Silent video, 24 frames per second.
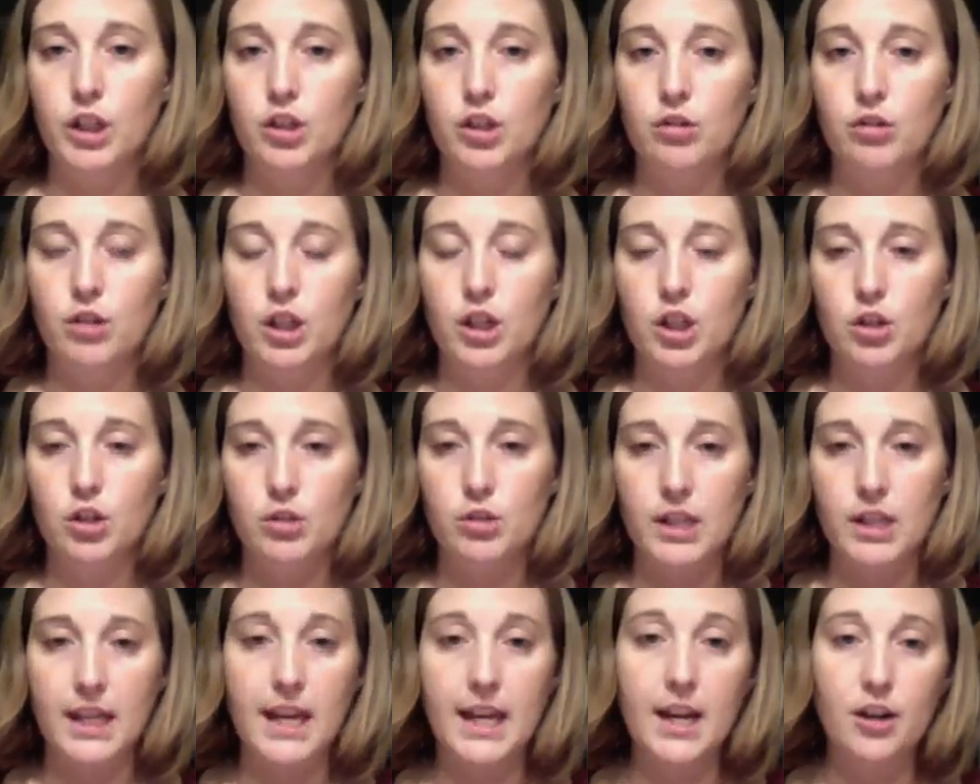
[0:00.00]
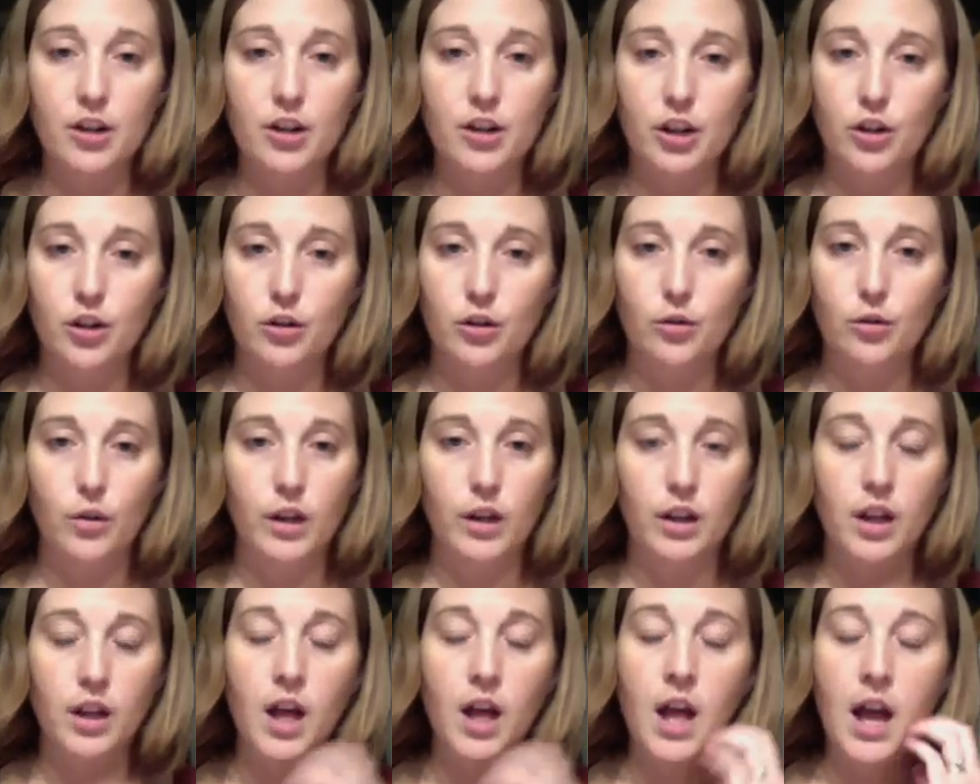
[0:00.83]
You can use a carrier
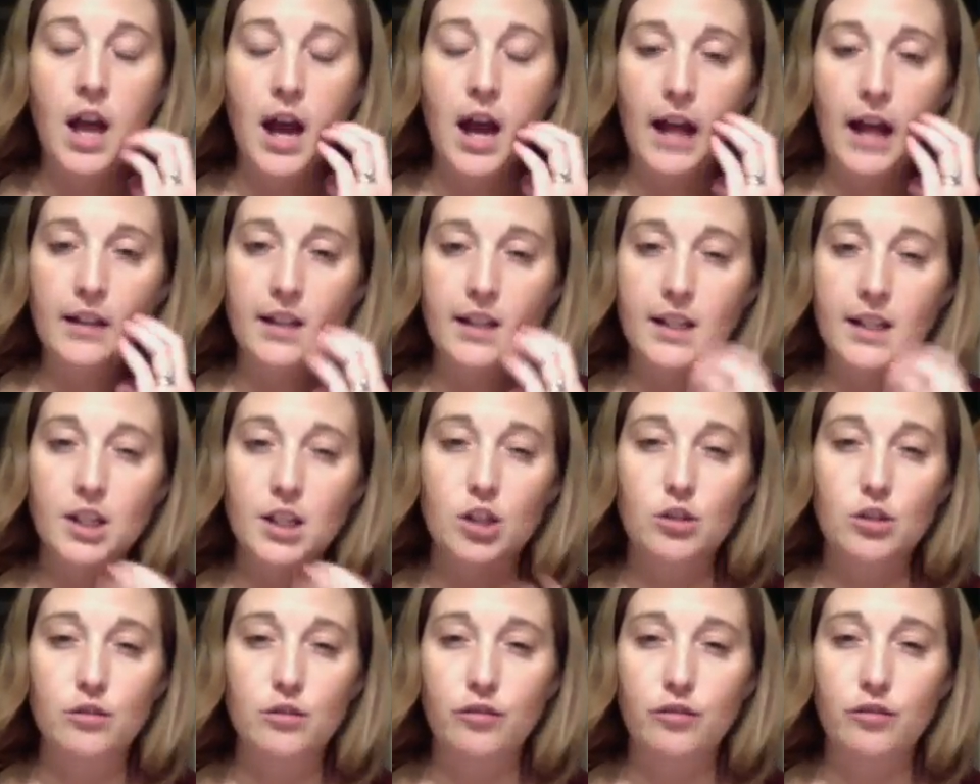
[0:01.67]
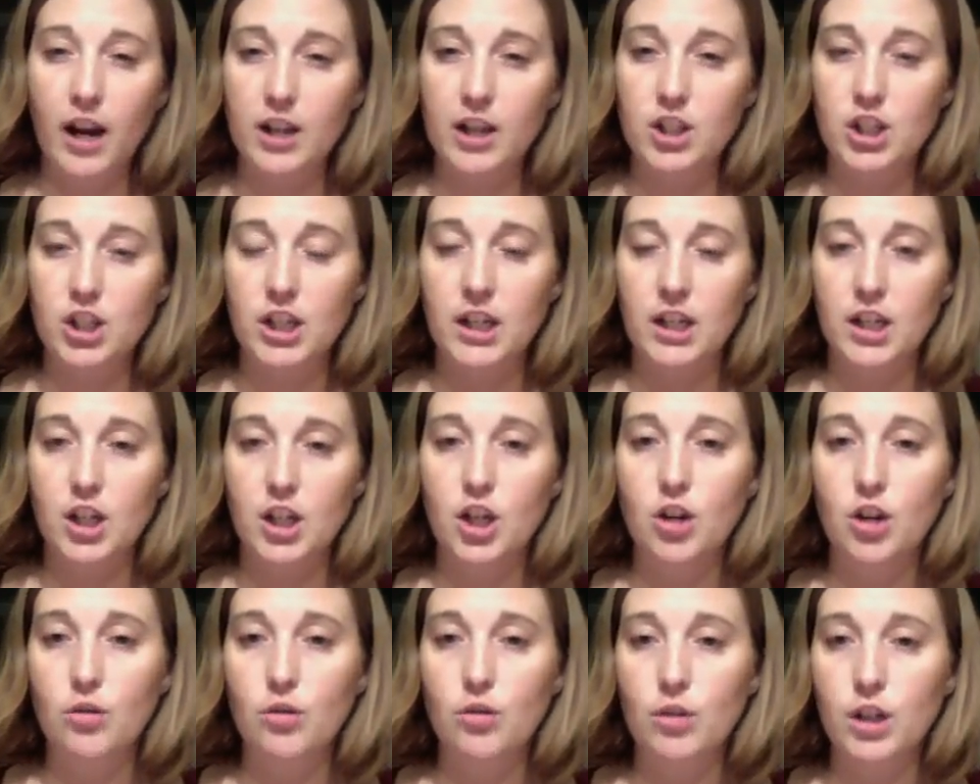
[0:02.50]
oil. I like to use fractionated
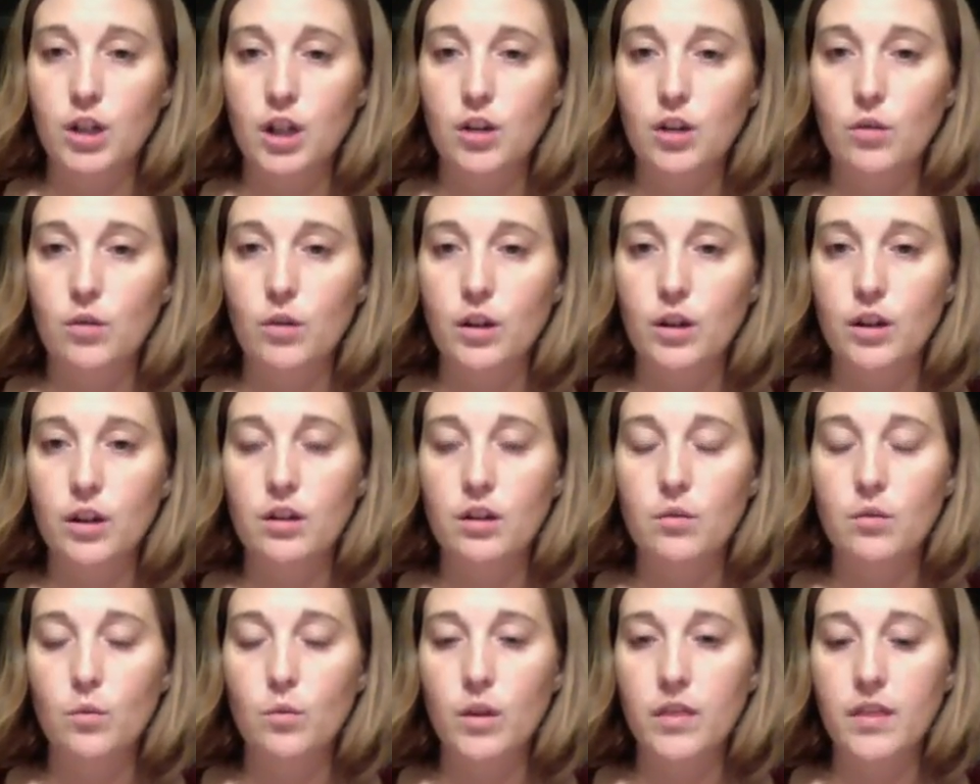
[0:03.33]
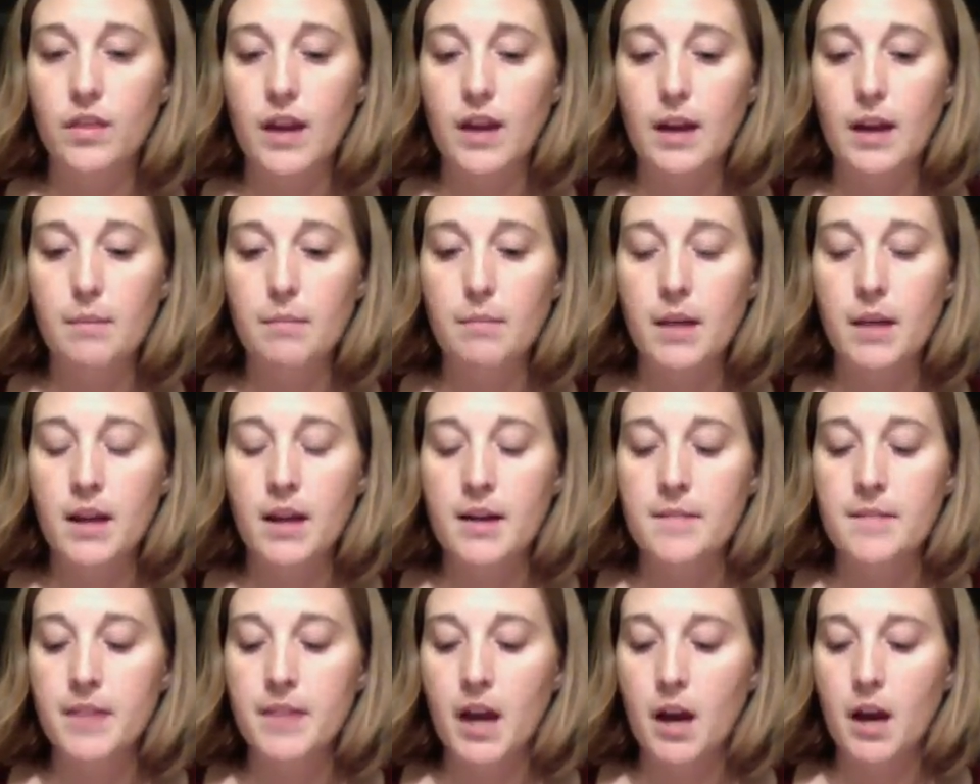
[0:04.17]
coconut oil with them.
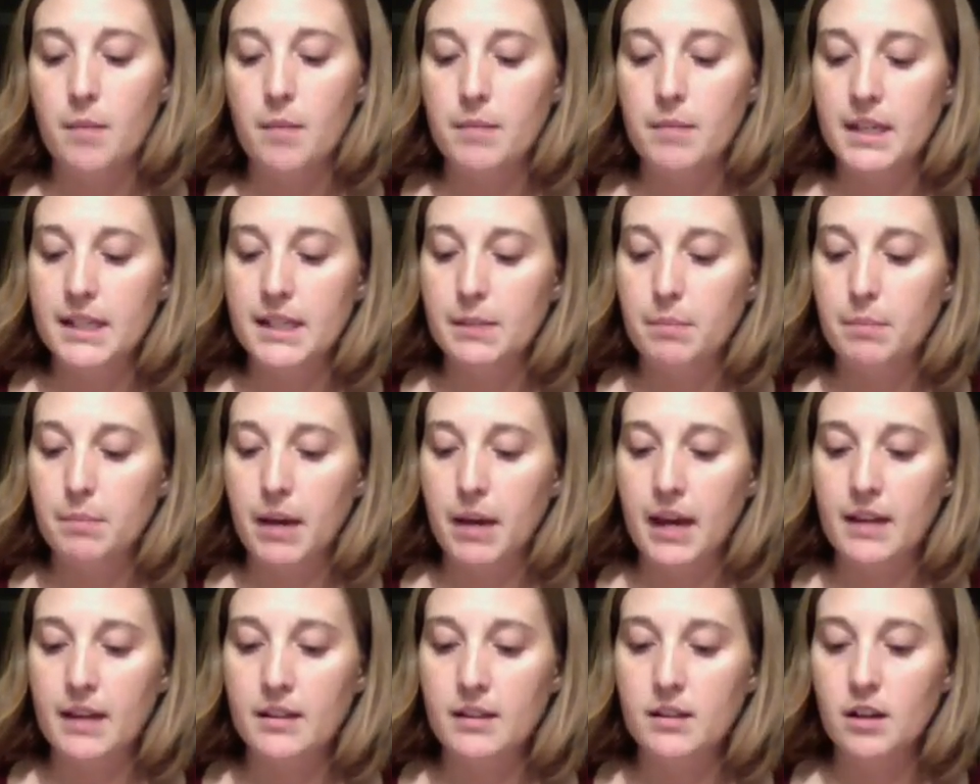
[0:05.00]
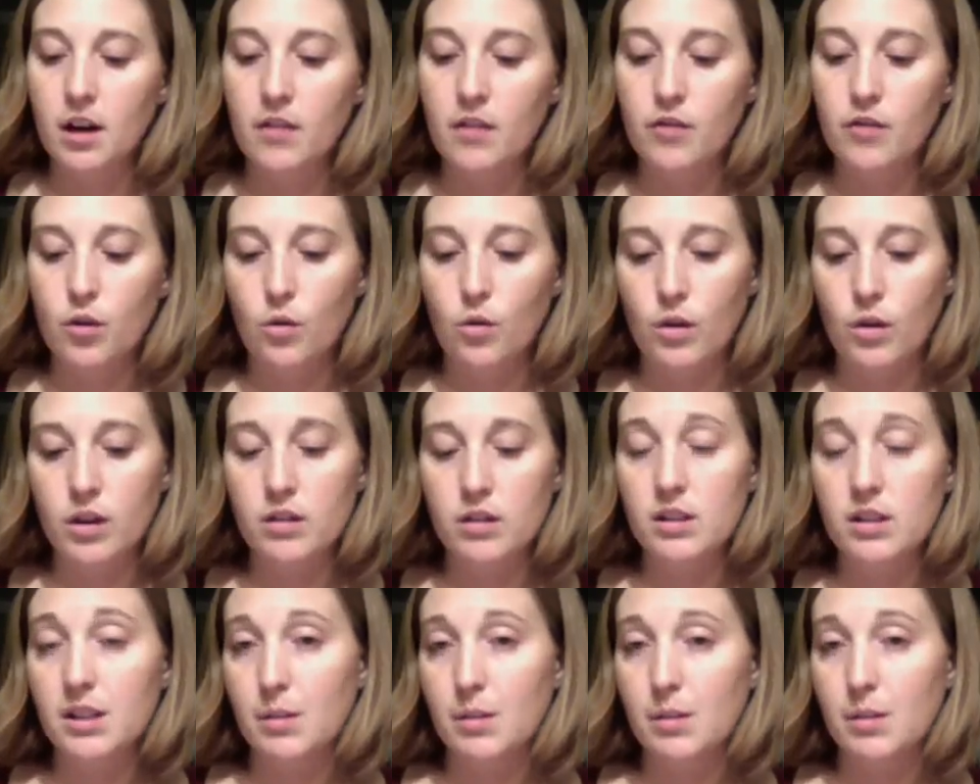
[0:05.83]
It depends on the oil.
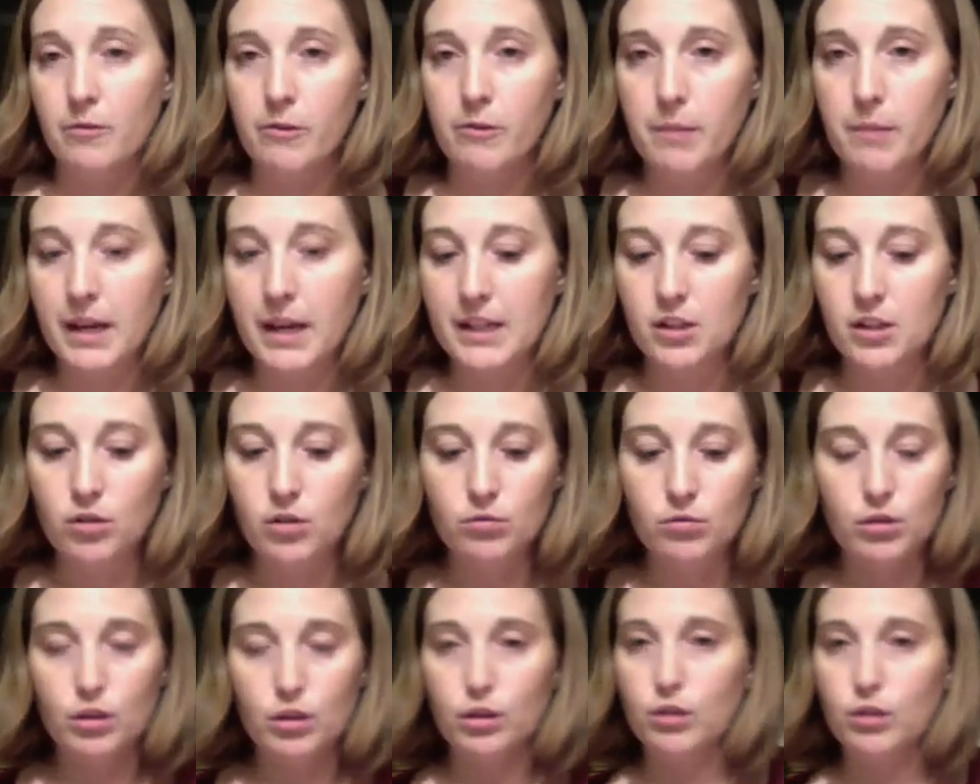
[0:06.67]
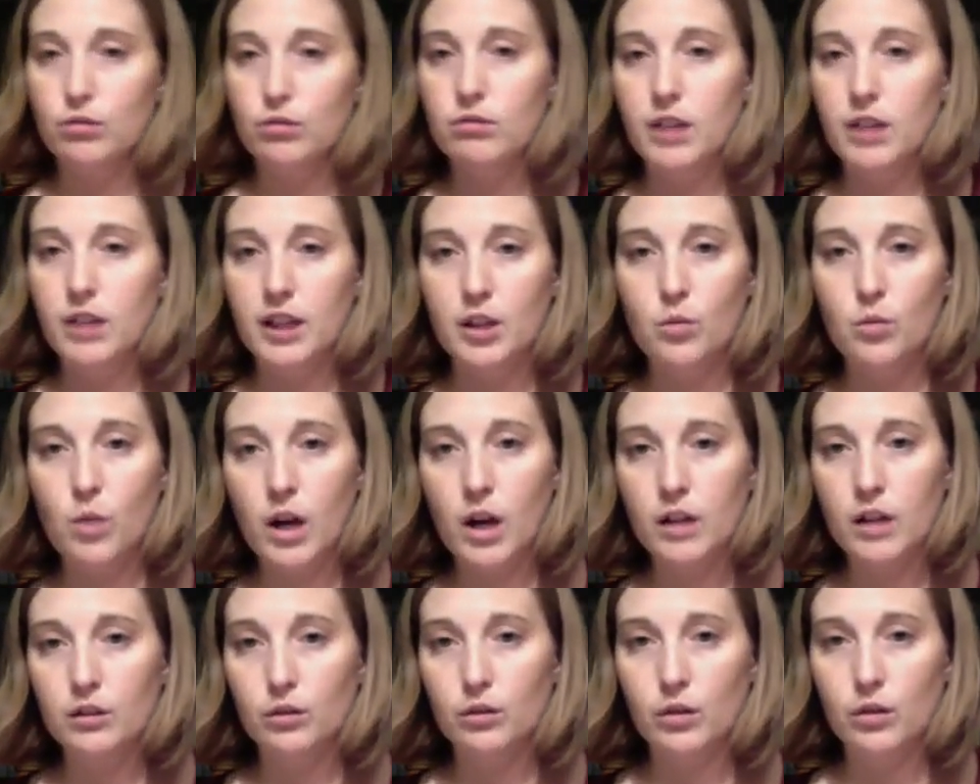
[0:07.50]
Some of them I don't dilute, like the
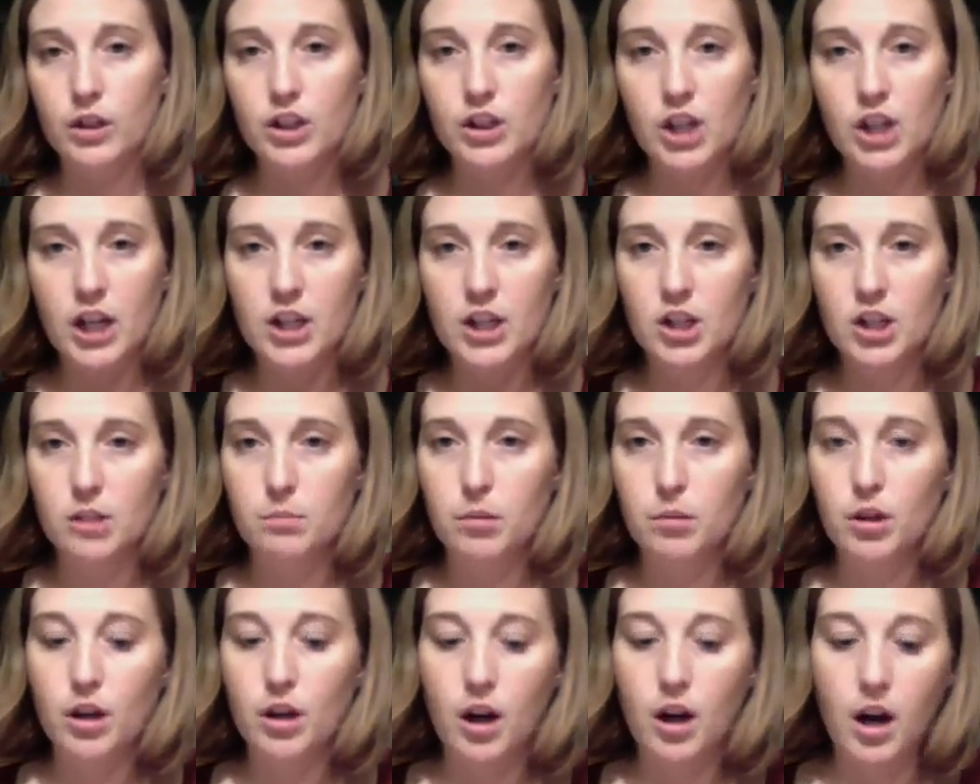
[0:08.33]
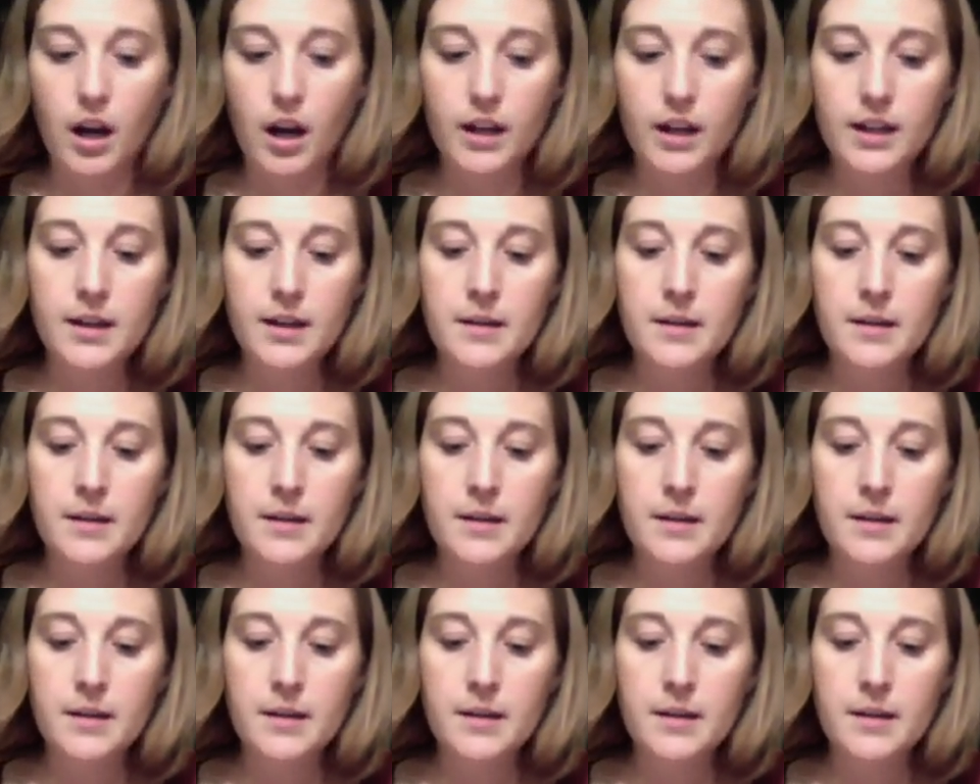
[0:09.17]
wild orange, I just put on.